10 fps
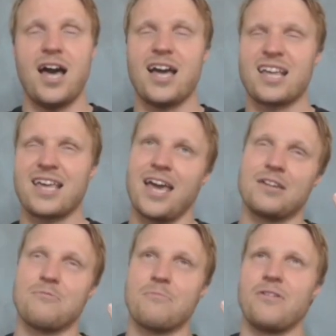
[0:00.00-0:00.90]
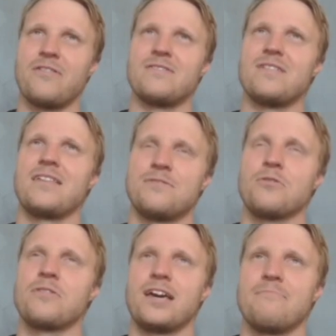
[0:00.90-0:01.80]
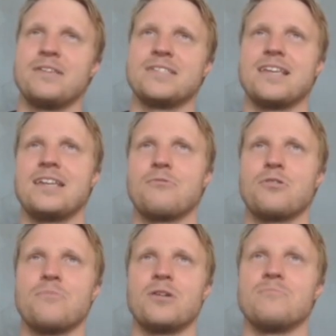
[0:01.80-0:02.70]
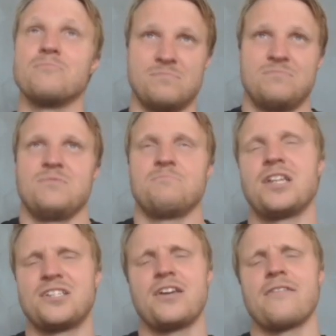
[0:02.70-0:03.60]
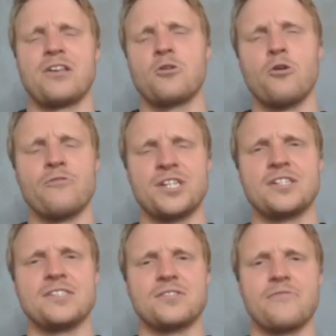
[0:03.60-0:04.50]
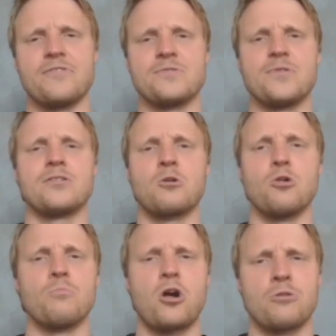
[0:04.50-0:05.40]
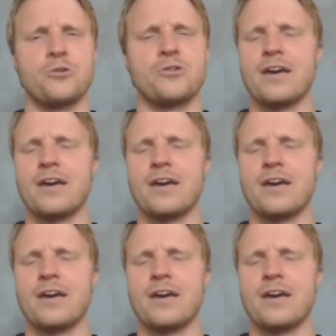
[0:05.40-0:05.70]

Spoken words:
I can't remember. I don't think I missed anyone, but potentially you have like Kovacic and stuff as well, Cole Palmer.